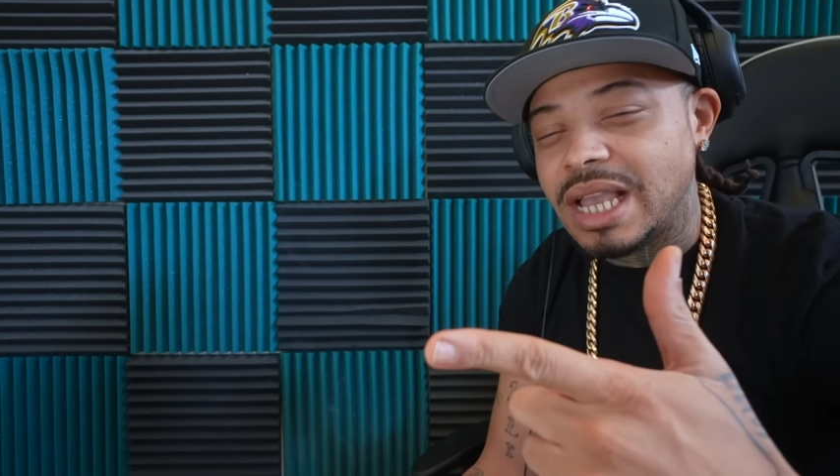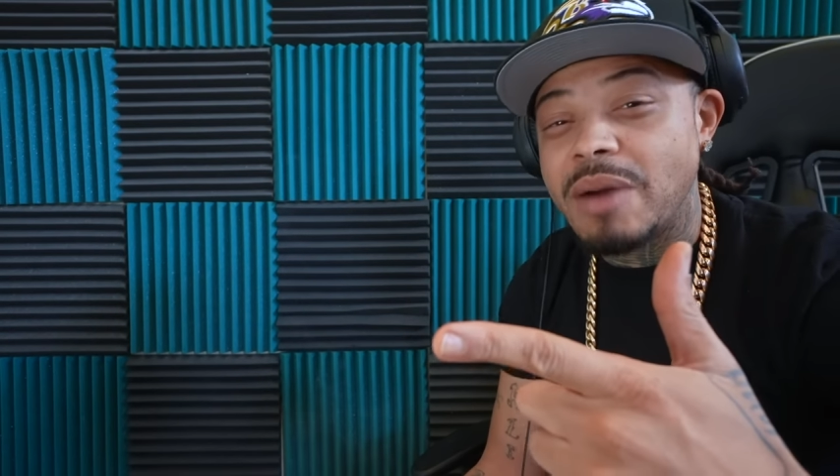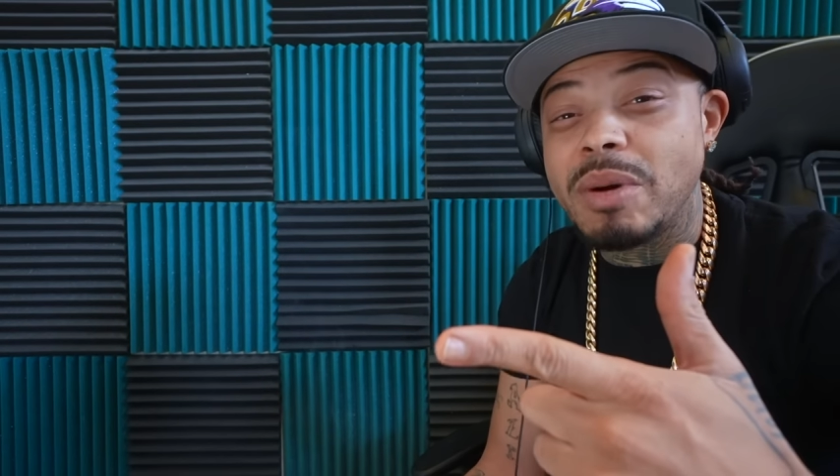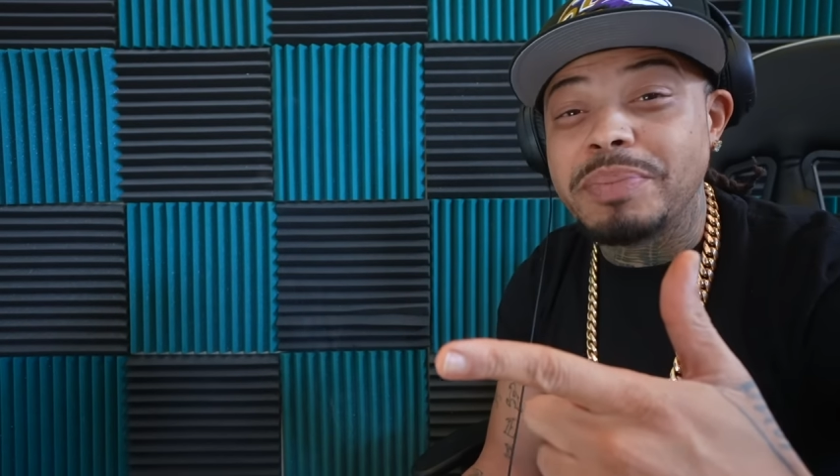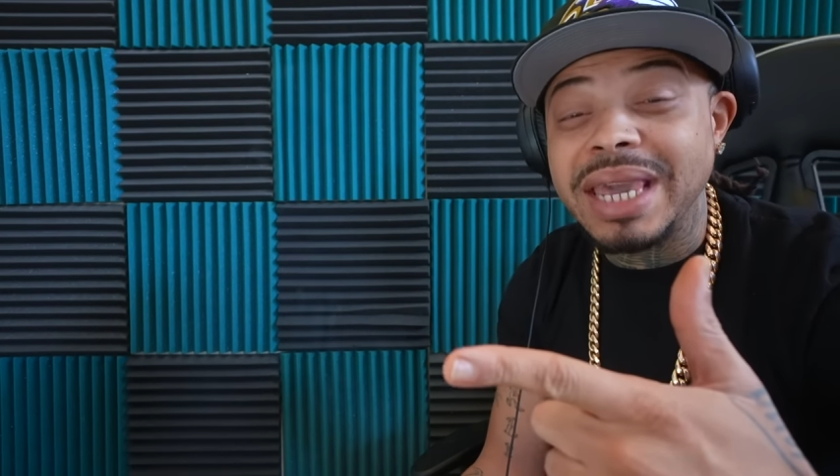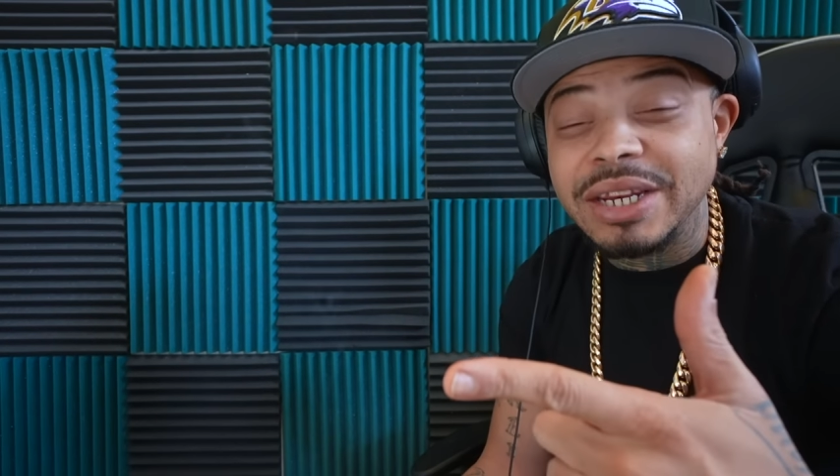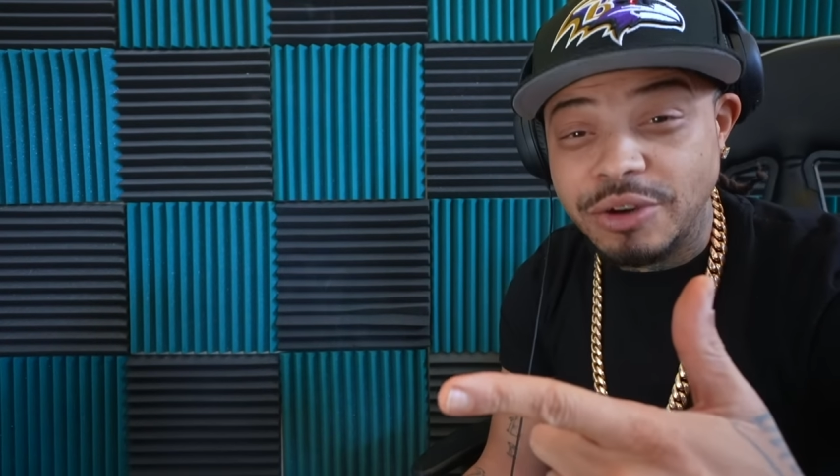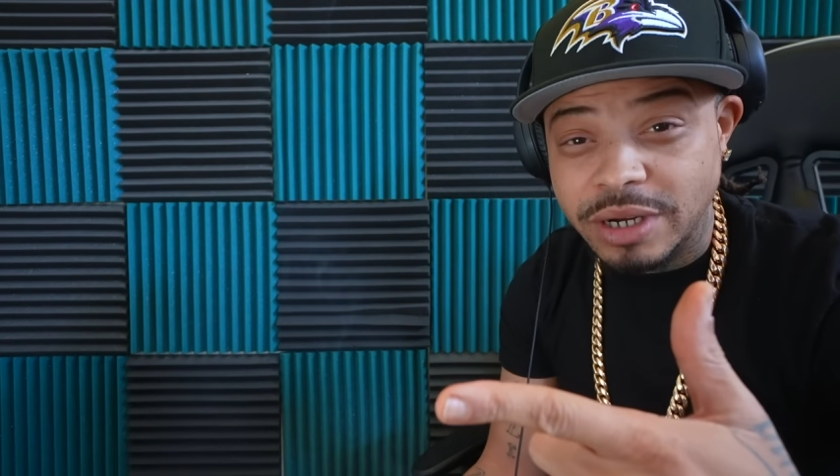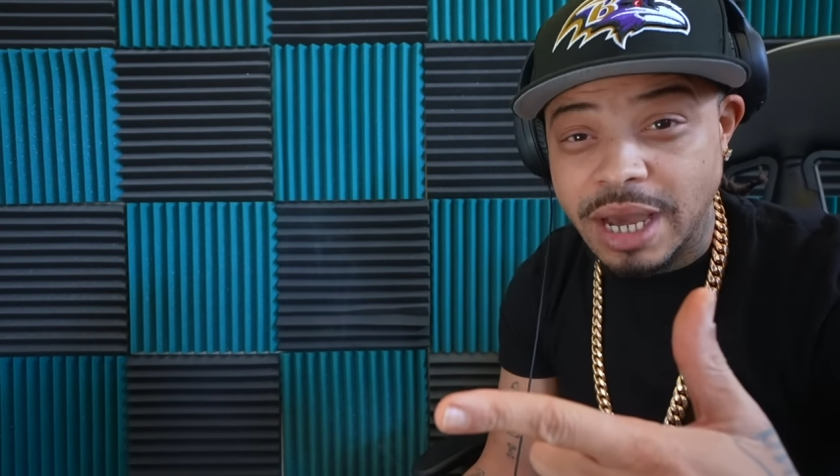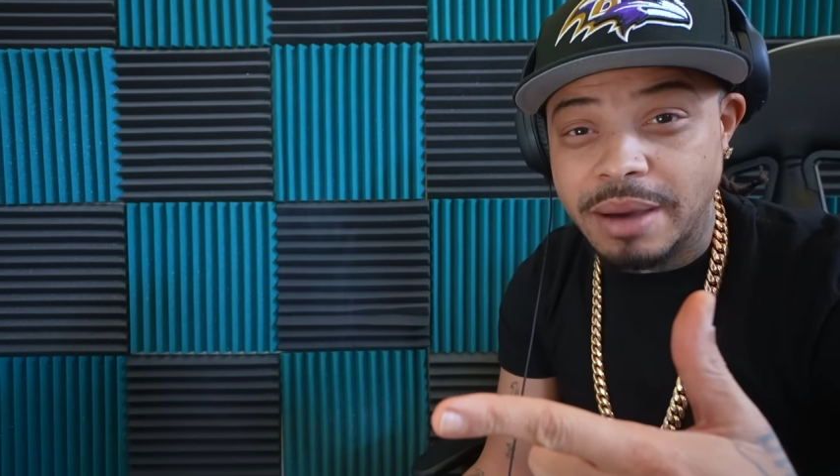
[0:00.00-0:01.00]
I'ma pin
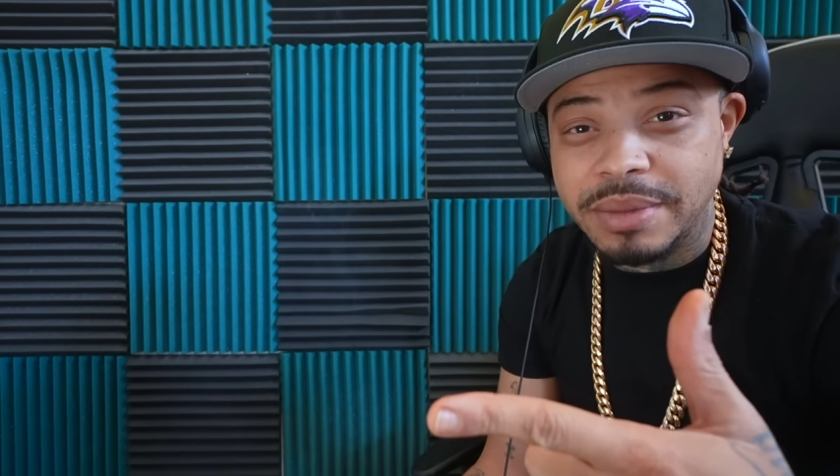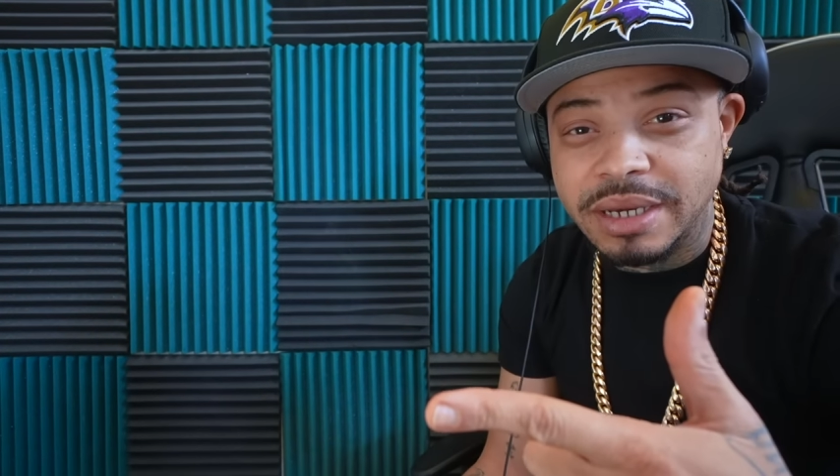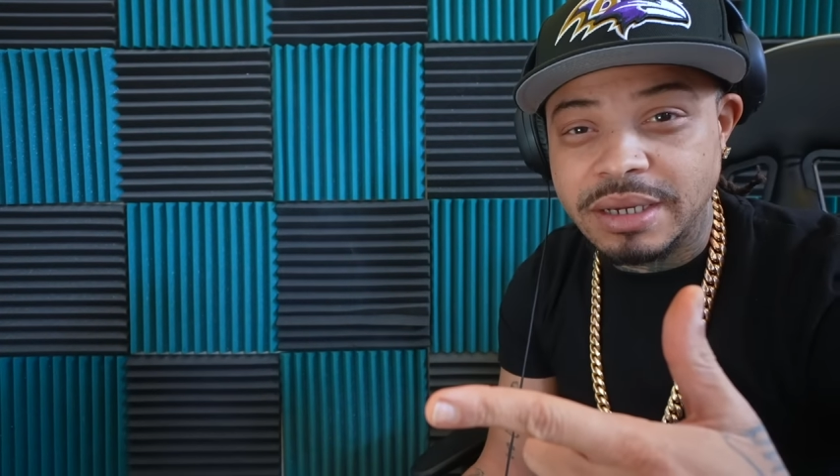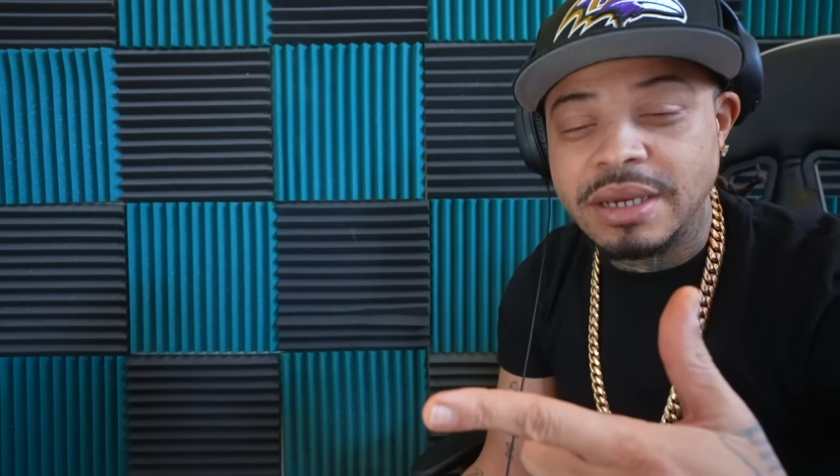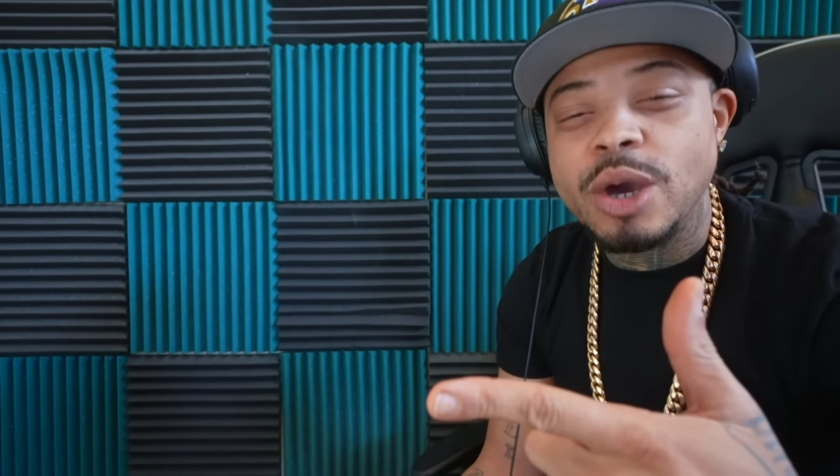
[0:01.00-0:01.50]
your comment.